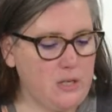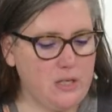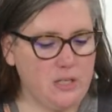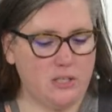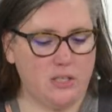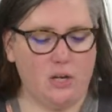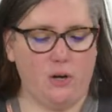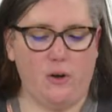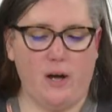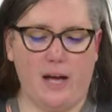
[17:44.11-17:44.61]

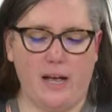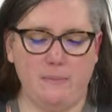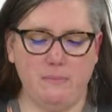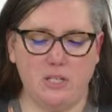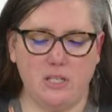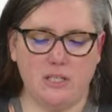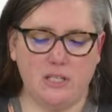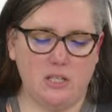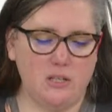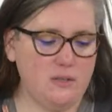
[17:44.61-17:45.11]
So I'm
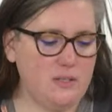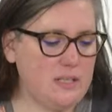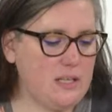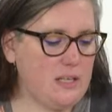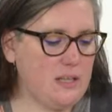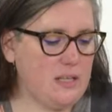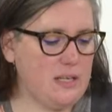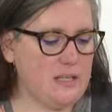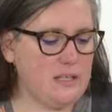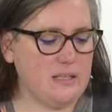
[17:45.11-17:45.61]
just
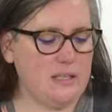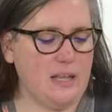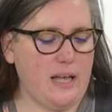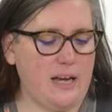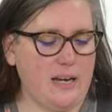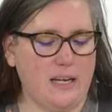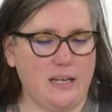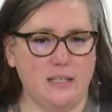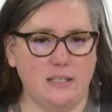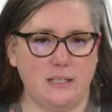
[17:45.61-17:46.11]
using these
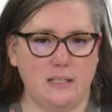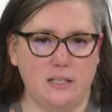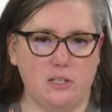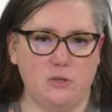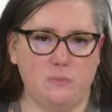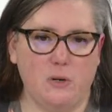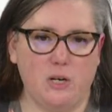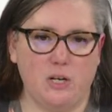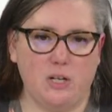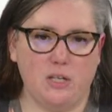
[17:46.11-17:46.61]
locking
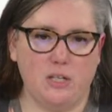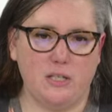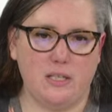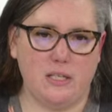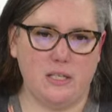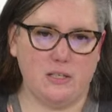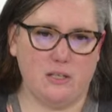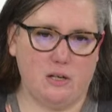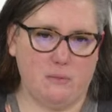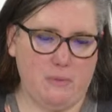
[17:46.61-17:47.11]
stitch markers.
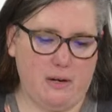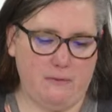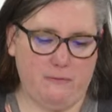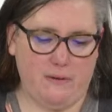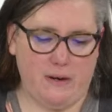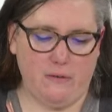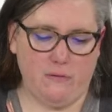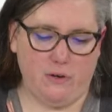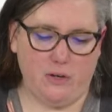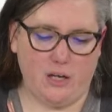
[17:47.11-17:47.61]
These are my
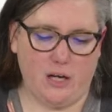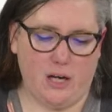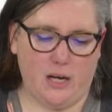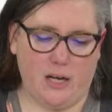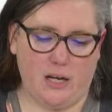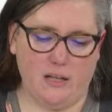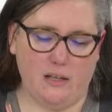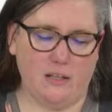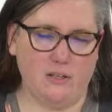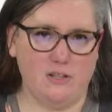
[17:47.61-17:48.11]
favorite
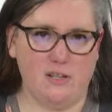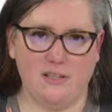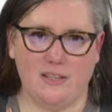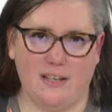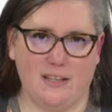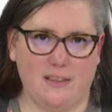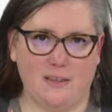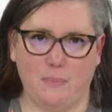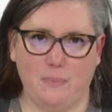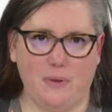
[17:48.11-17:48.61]
kind, just
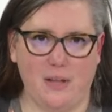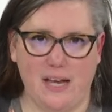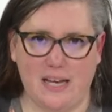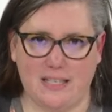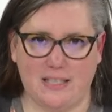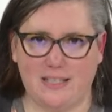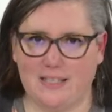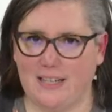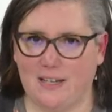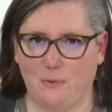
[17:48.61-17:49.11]
like the
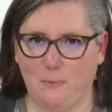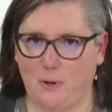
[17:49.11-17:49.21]
plastic